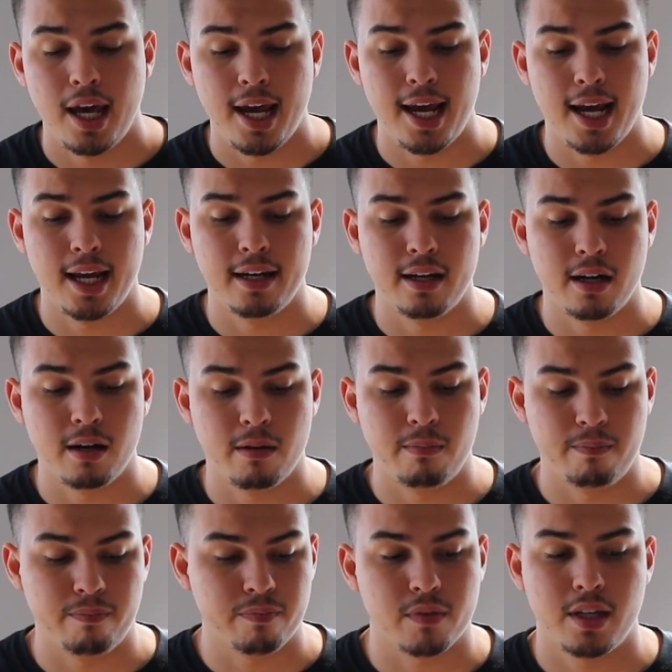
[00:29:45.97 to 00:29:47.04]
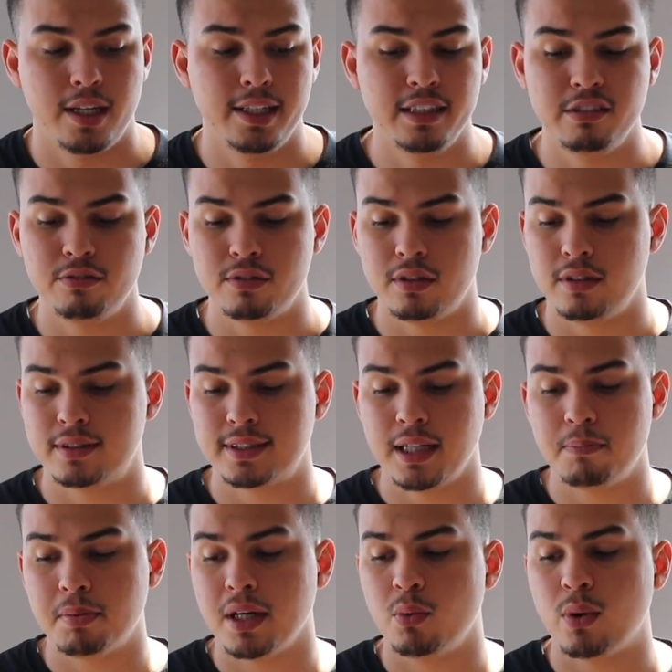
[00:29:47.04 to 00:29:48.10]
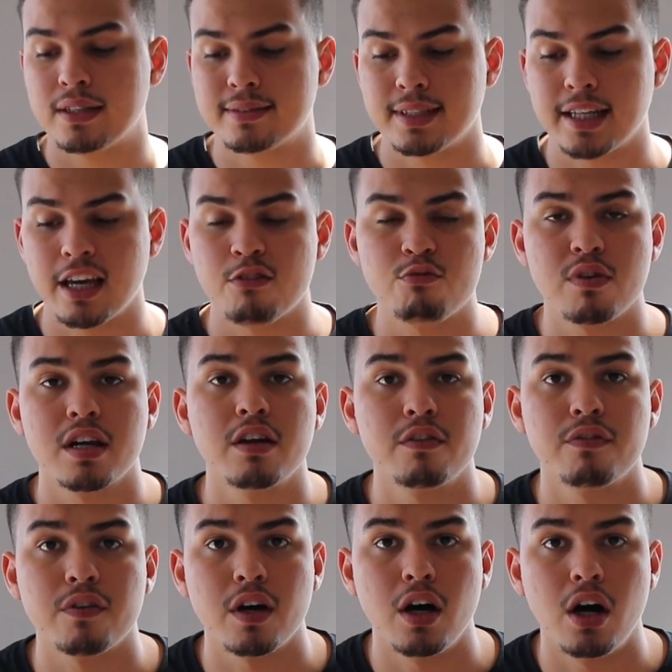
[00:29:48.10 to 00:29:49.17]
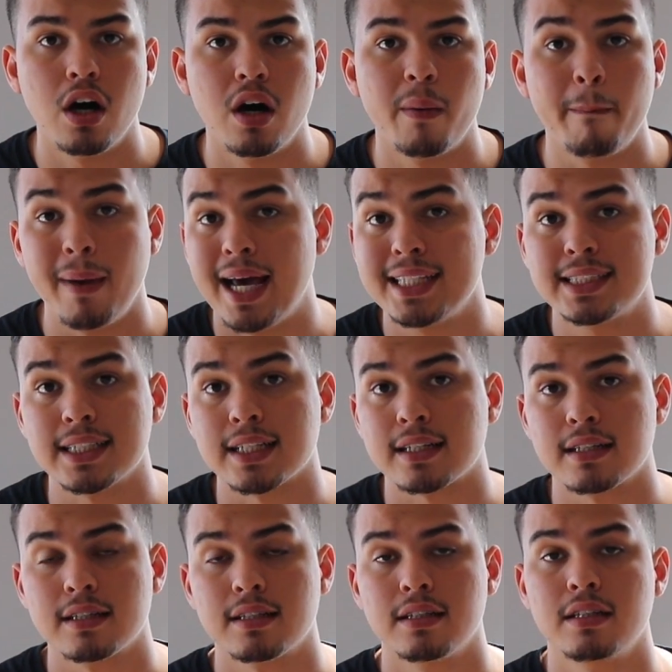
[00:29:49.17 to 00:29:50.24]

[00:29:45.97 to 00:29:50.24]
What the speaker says: And he simply wants to get rid of magic.